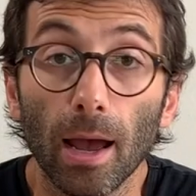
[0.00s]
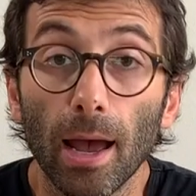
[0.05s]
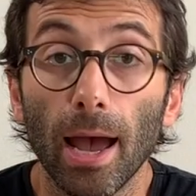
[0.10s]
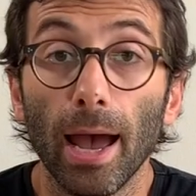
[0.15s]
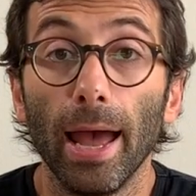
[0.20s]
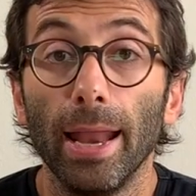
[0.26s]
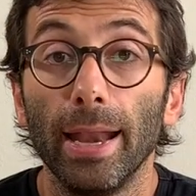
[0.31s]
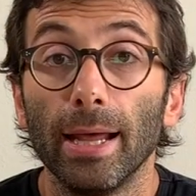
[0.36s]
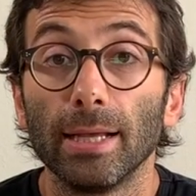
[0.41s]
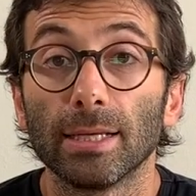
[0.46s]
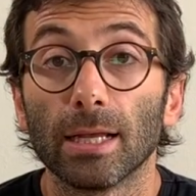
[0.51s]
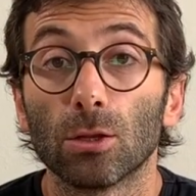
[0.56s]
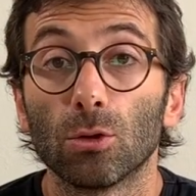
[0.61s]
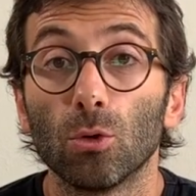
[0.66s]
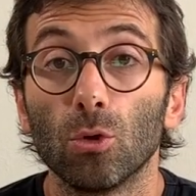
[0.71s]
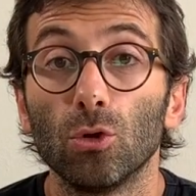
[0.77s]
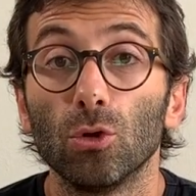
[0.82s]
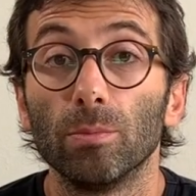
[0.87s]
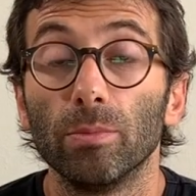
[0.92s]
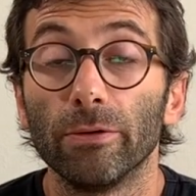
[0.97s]
And as I
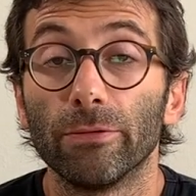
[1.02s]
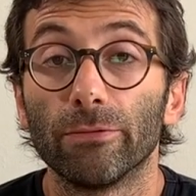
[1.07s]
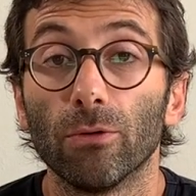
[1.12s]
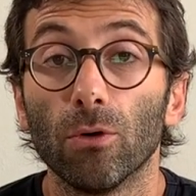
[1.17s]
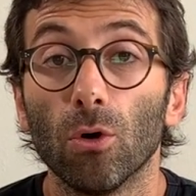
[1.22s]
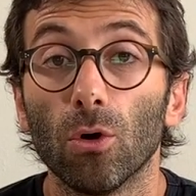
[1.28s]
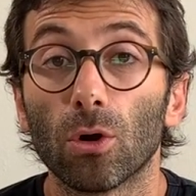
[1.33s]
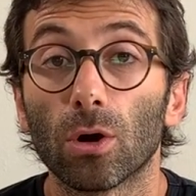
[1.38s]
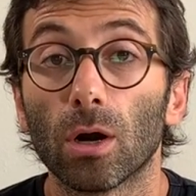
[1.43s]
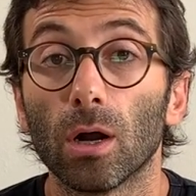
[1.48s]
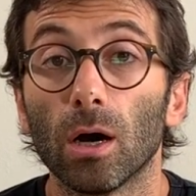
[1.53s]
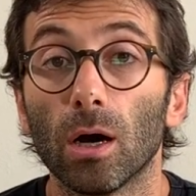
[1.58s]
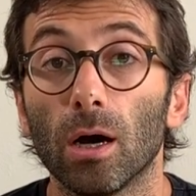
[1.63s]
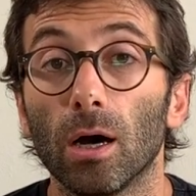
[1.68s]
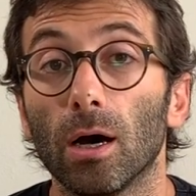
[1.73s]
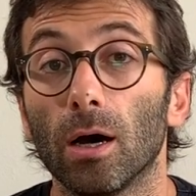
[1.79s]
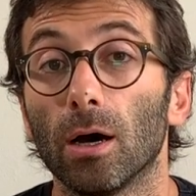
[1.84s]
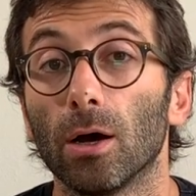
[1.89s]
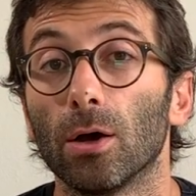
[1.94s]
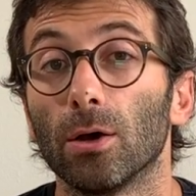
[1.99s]
told you before,
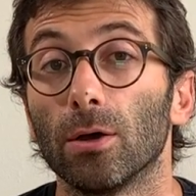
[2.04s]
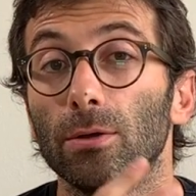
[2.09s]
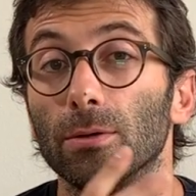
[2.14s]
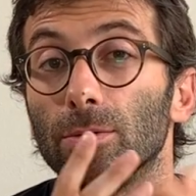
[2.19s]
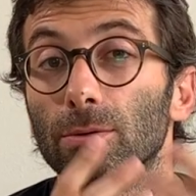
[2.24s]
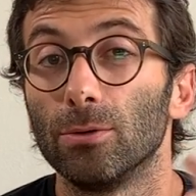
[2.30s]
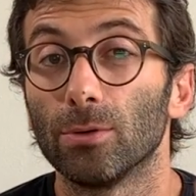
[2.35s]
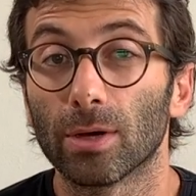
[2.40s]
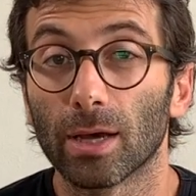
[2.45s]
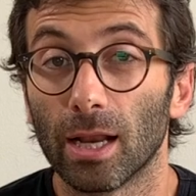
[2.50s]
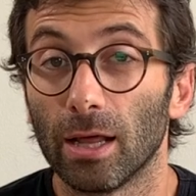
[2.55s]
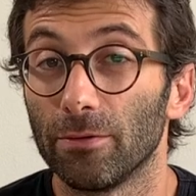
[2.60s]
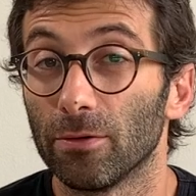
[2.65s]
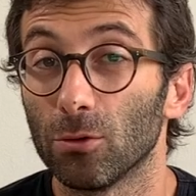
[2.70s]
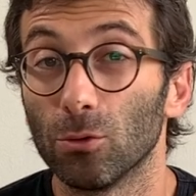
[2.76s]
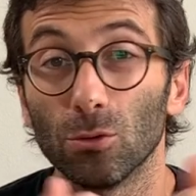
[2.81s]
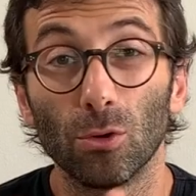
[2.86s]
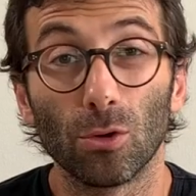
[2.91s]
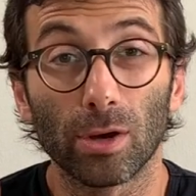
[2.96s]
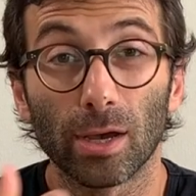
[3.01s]
uh, you can have a
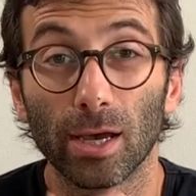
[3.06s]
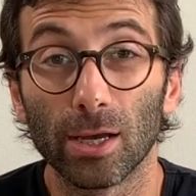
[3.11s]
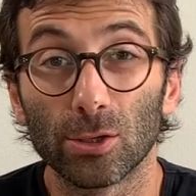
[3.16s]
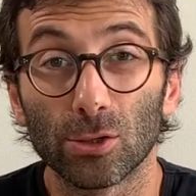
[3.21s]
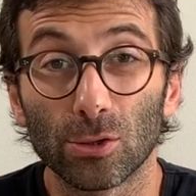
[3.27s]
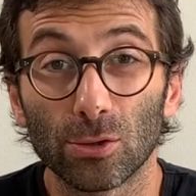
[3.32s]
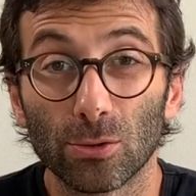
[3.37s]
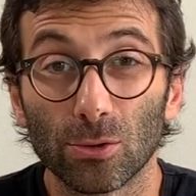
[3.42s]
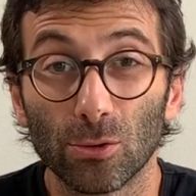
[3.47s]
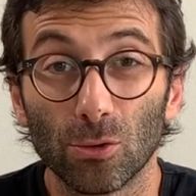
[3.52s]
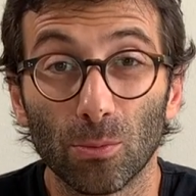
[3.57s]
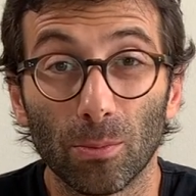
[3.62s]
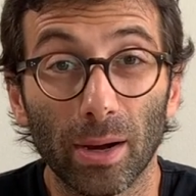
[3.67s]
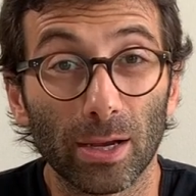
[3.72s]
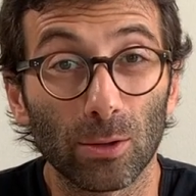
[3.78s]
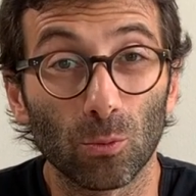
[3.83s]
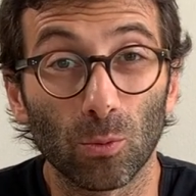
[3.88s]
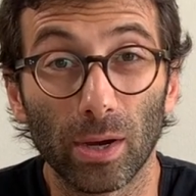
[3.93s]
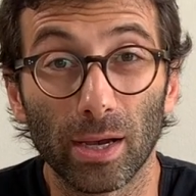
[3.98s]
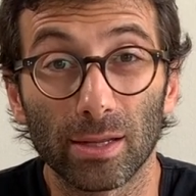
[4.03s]
good location. You
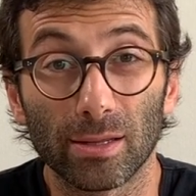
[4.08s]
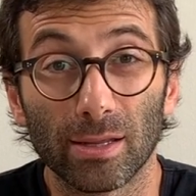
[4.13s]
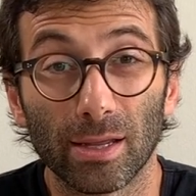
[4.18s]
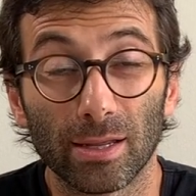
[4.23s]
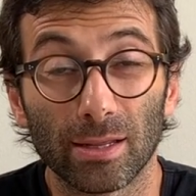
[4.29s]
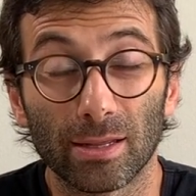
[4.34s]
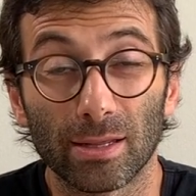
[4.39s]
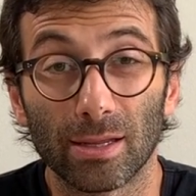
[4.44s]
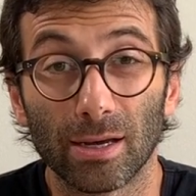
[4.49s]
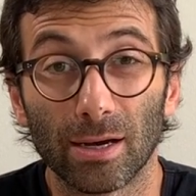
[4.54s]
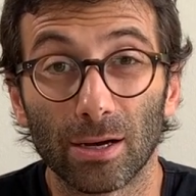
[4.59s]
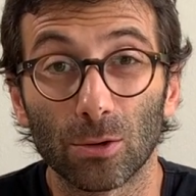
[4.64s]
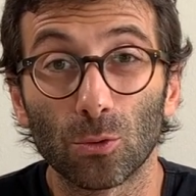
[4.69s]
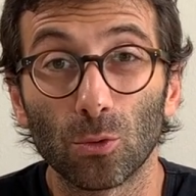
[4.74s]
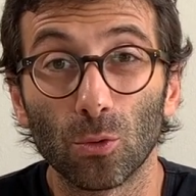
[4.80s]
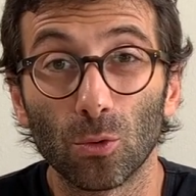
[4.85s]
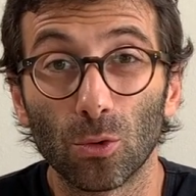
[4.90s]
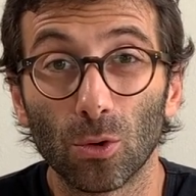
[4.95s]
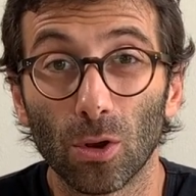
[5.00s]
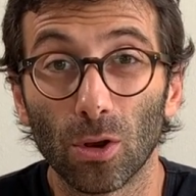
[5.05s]
might wait that
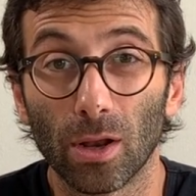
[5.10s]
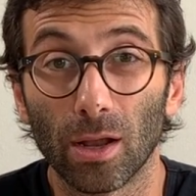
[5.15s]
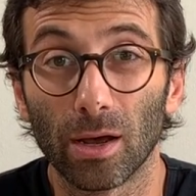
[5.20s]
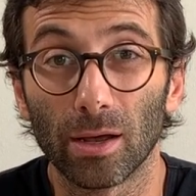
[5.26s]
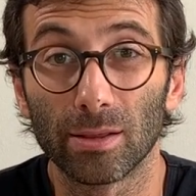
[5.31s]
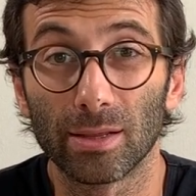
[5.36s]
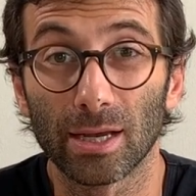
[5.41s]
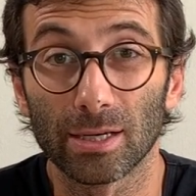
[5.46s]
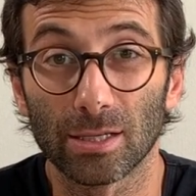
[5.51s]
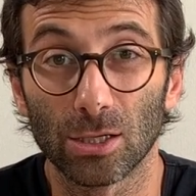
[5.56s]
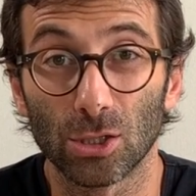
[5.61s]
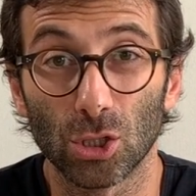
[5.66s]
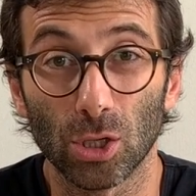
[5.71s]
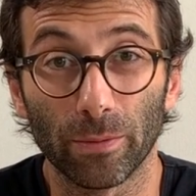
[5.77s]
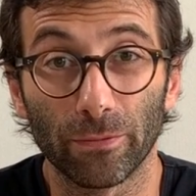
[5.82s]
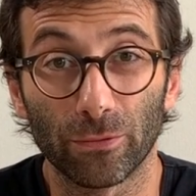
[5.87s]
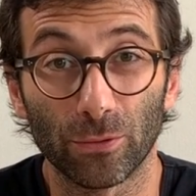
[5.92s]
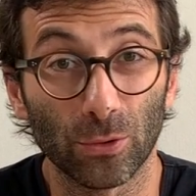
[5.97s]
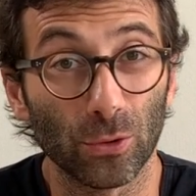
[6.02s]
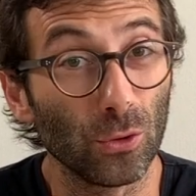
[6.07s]
Google does the
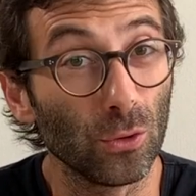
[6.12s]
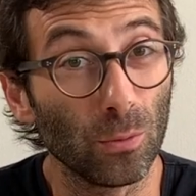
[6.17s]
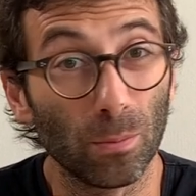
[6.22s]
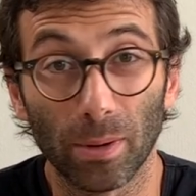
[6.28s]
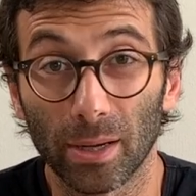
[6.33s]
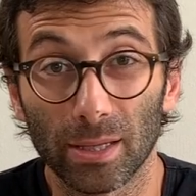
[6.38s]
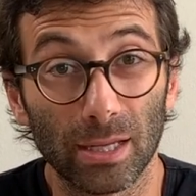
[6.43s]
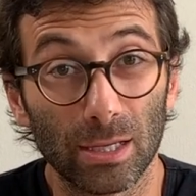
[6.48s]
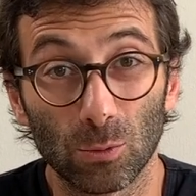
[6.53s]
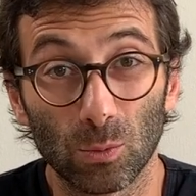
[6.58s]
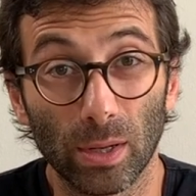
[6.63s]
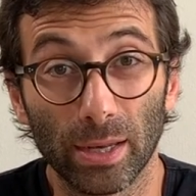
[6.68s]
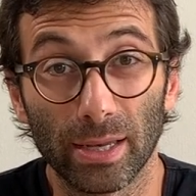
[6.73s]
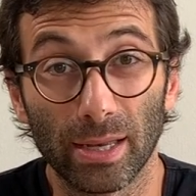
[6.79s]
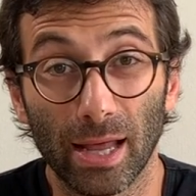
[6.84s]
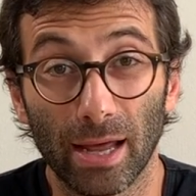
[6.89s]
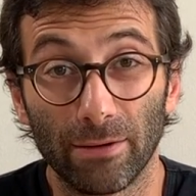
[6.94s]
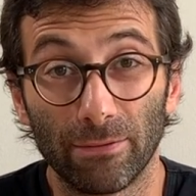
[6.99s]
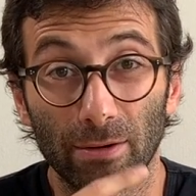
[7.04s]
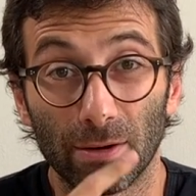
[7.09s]
job for you, but it will
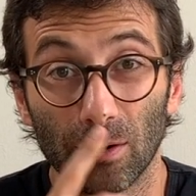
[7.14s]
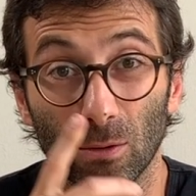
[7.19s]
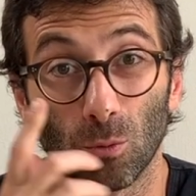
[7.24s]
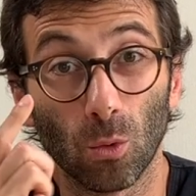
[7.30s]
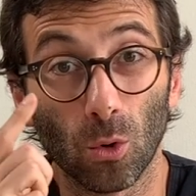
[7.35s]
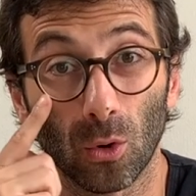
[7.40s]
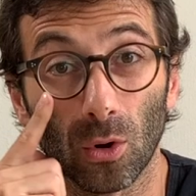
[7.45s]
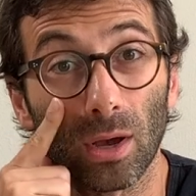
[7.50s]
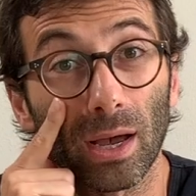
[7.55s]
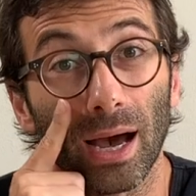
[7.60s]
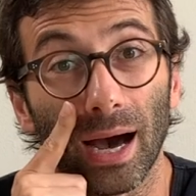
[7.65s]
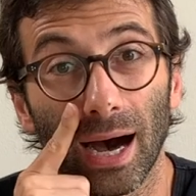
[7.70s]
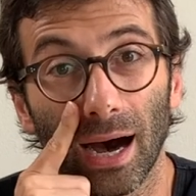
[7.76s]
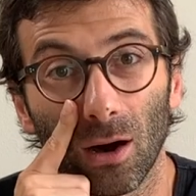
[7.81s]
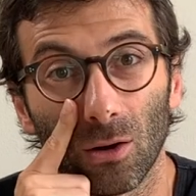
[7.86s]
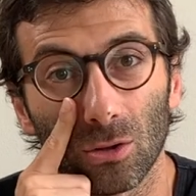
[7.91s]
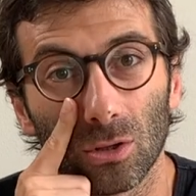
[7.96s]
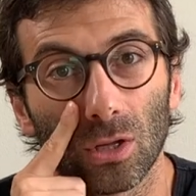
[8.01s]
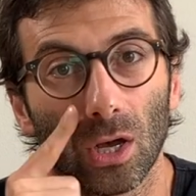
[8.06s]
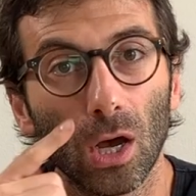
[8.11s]
never work
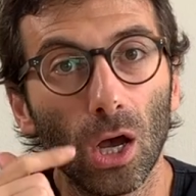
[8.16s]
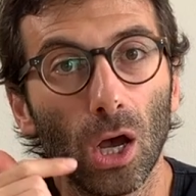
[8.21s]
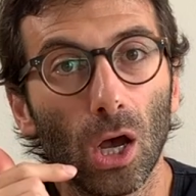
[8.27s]
out.